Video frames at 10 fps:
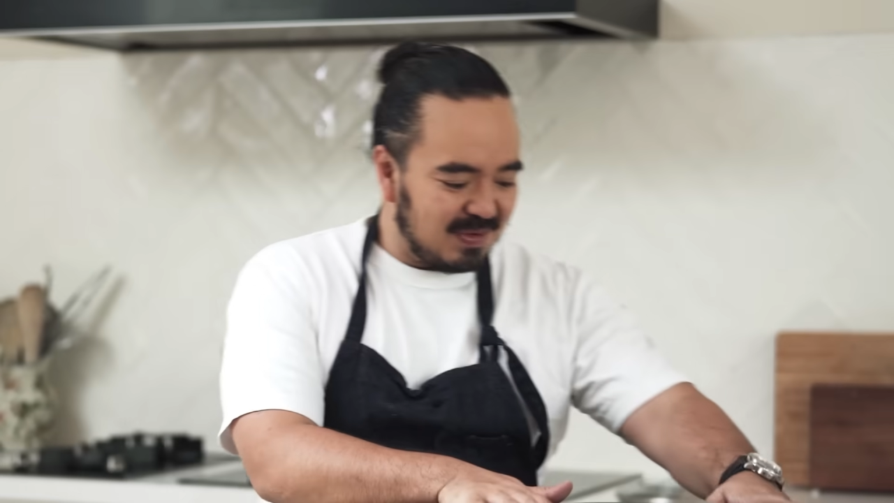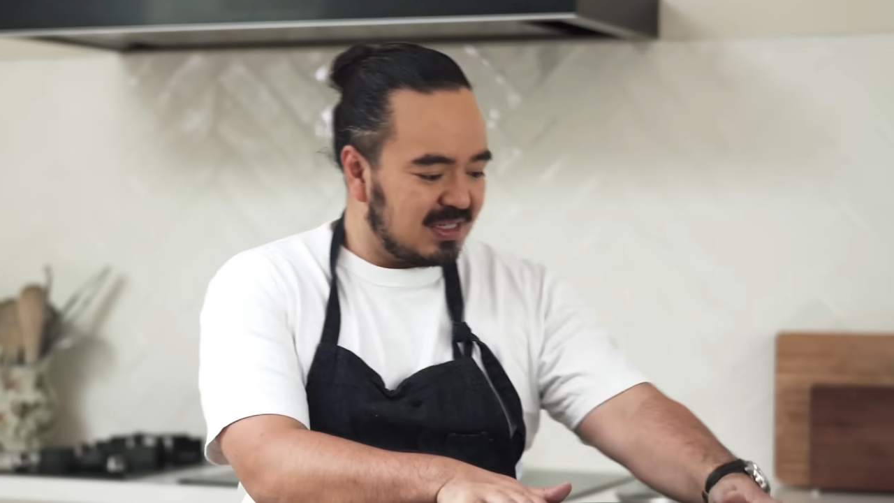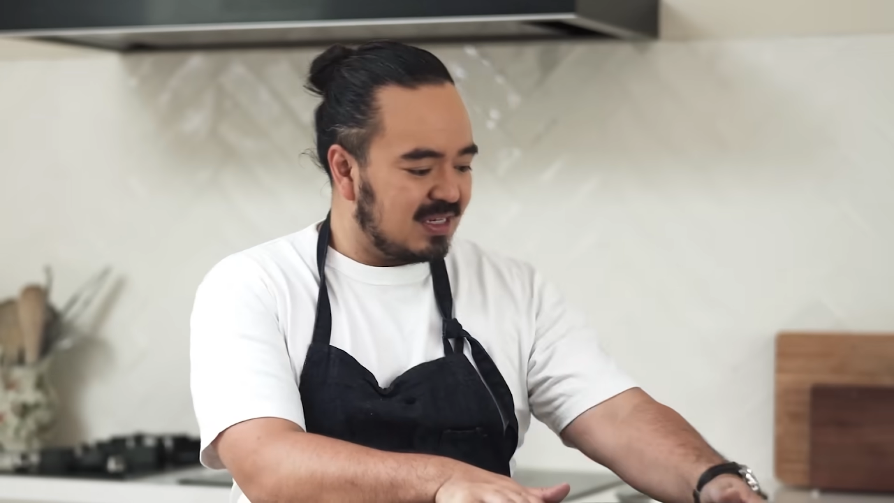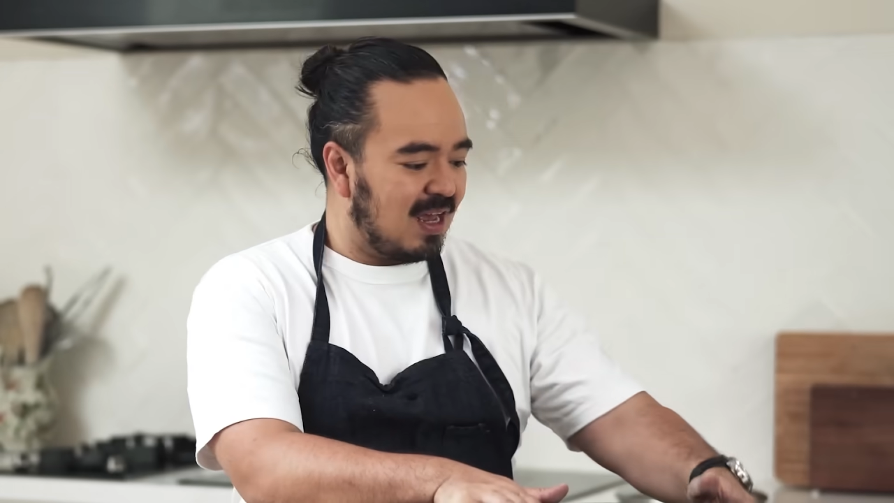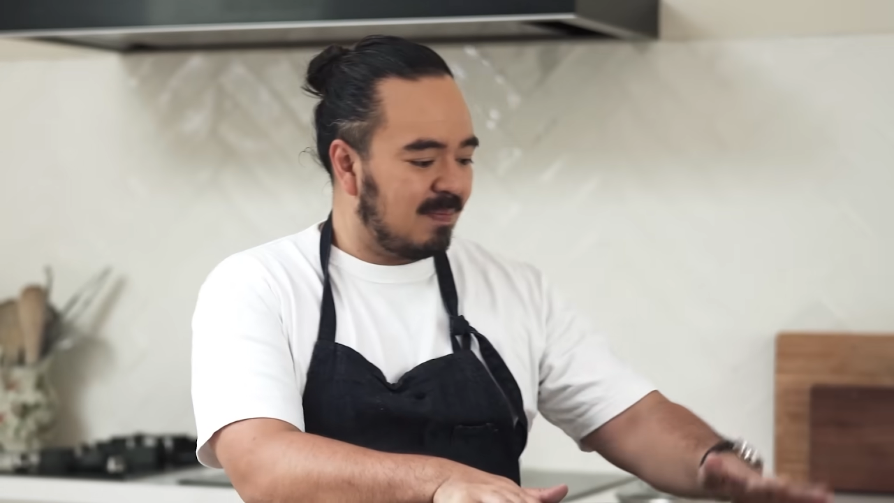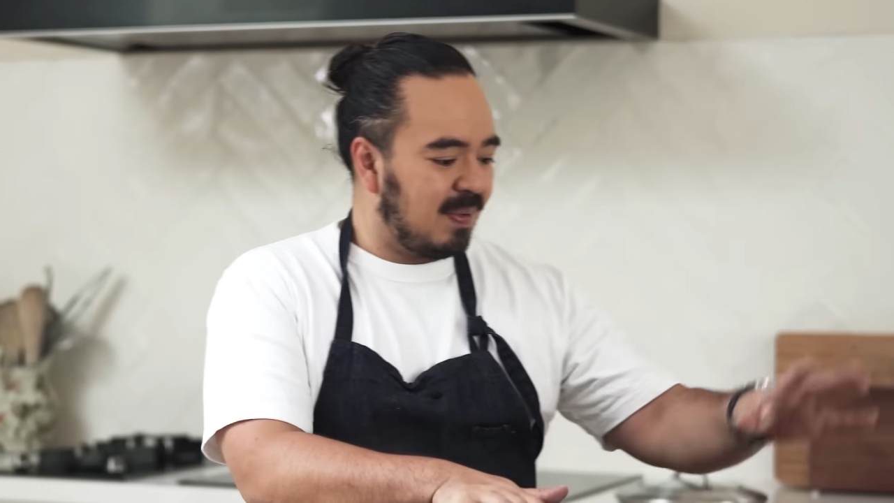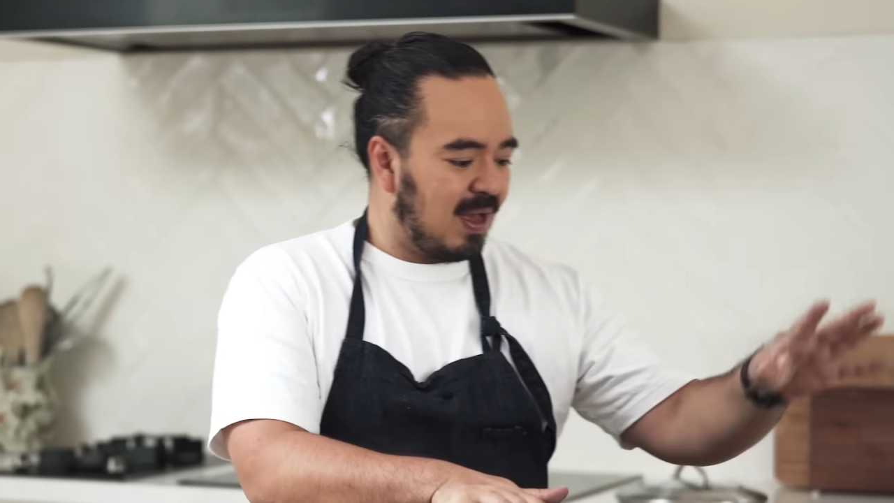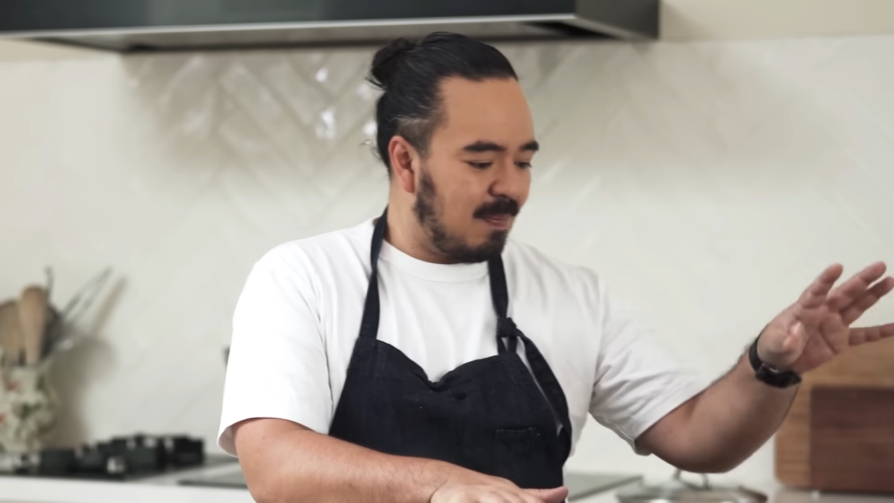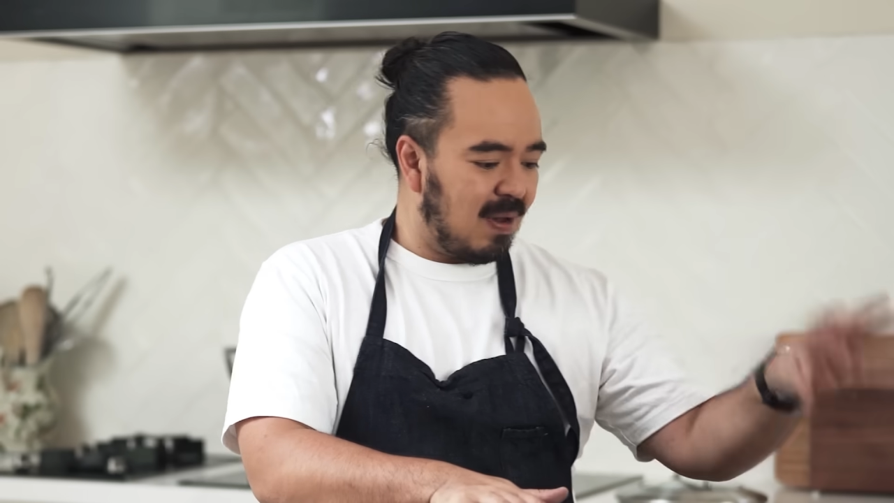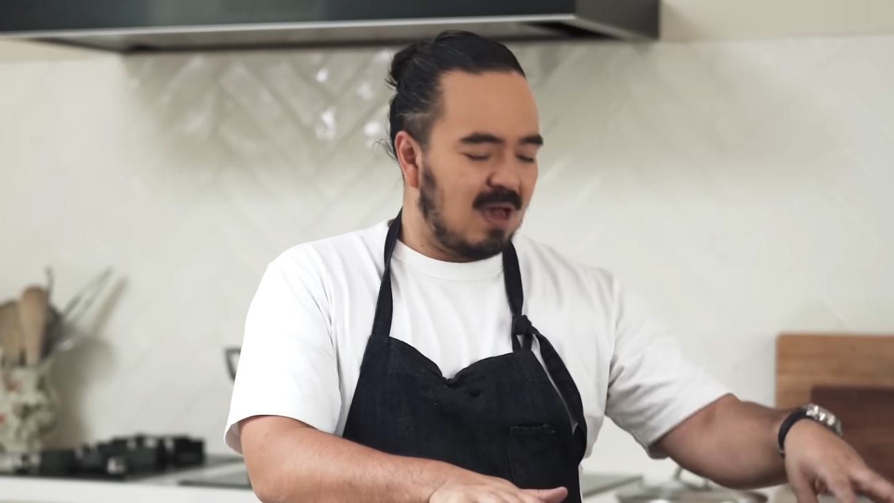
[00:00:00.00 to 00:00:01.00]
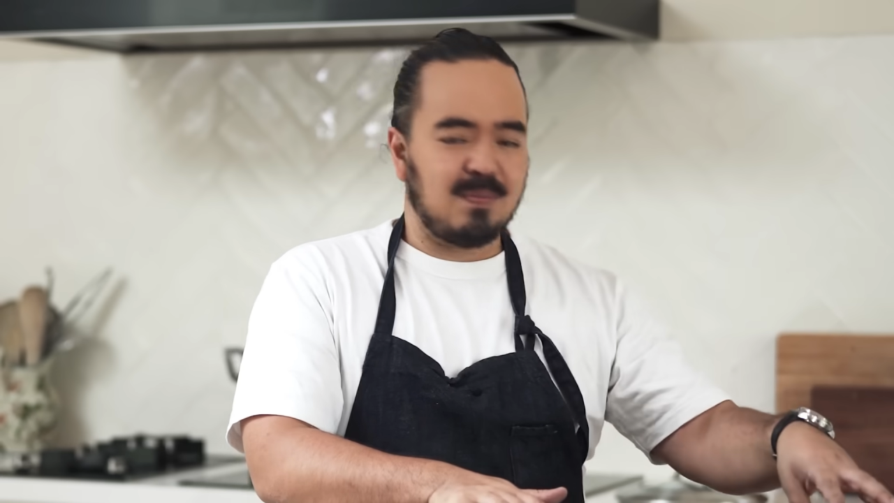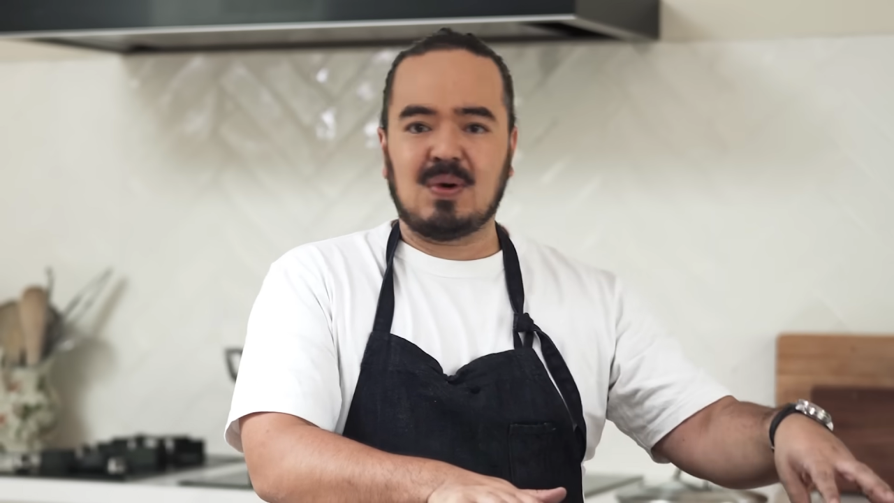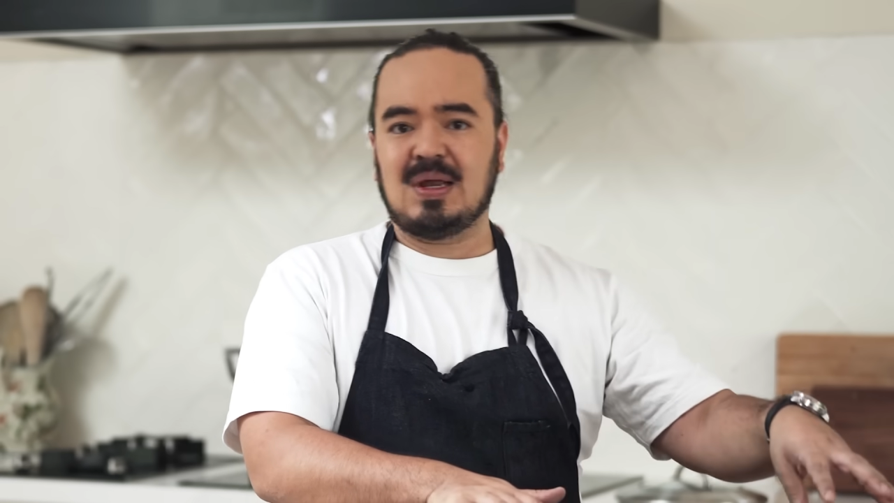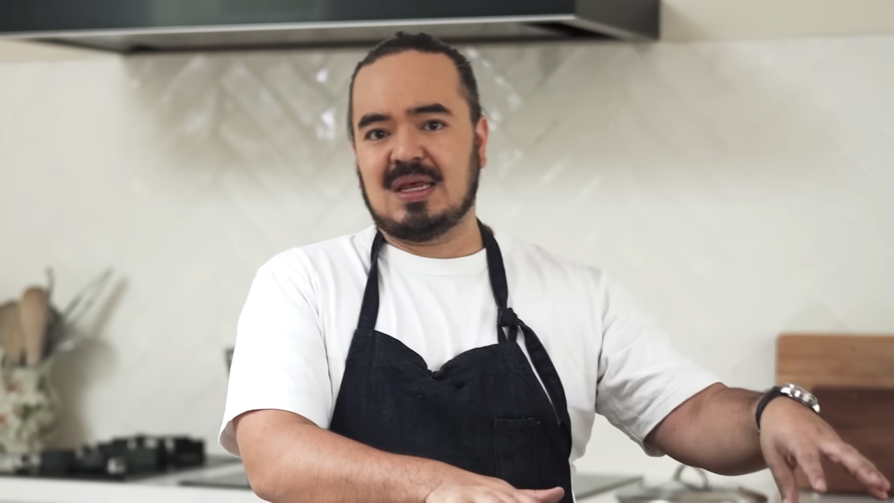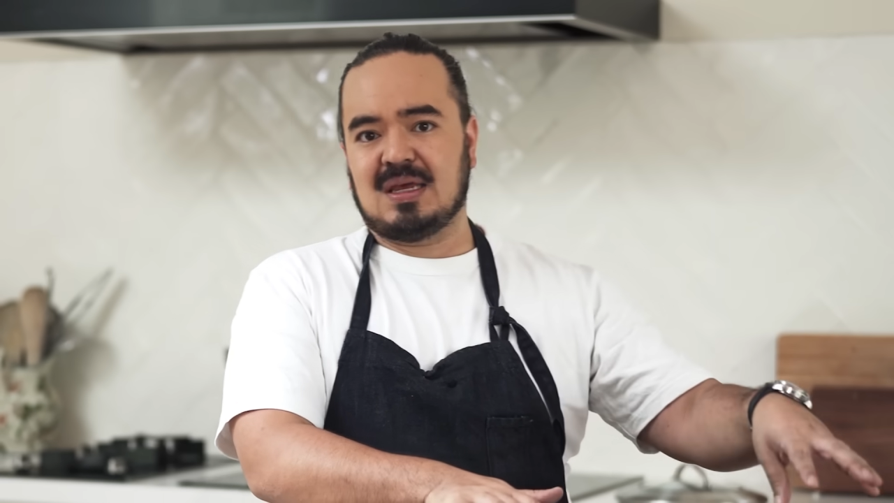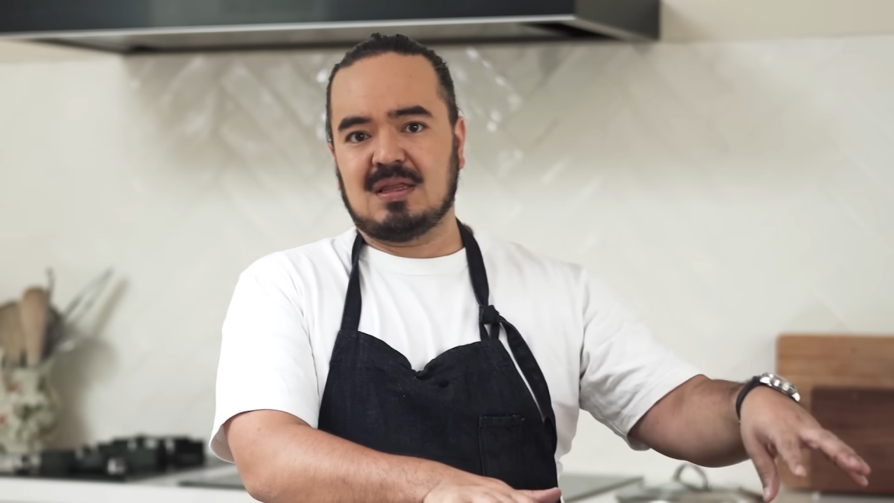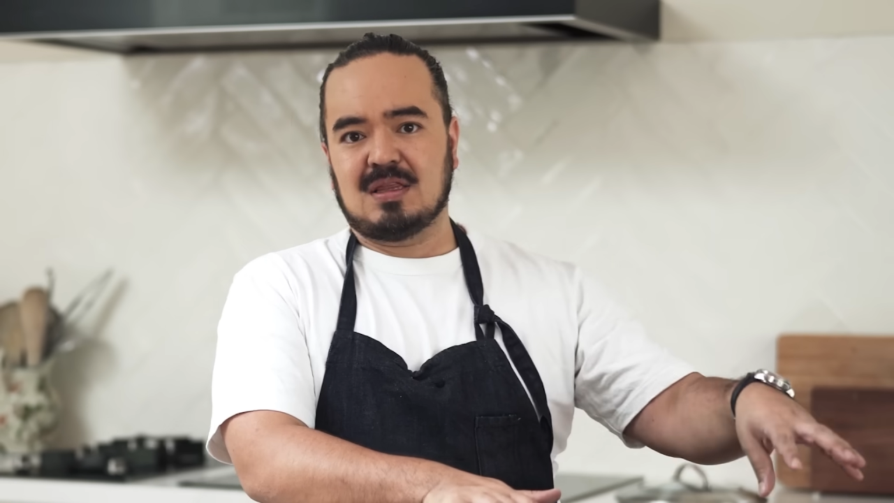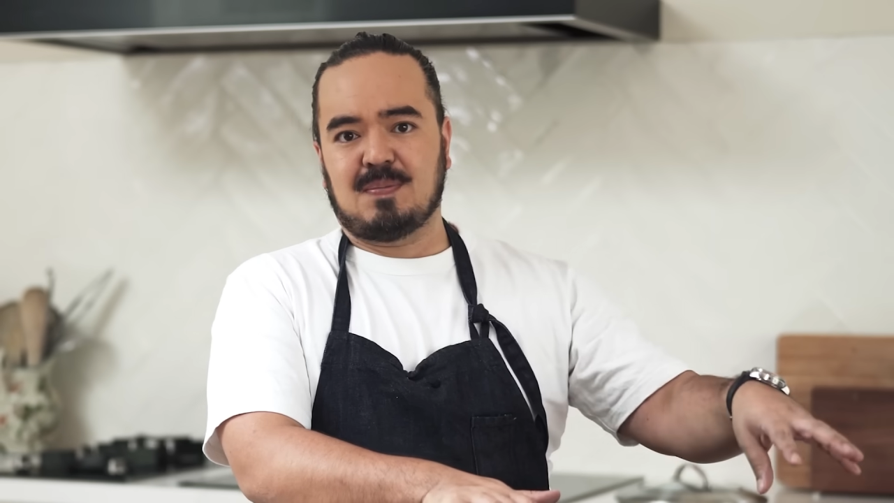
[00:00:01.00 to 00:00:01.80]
gonna start by parboiling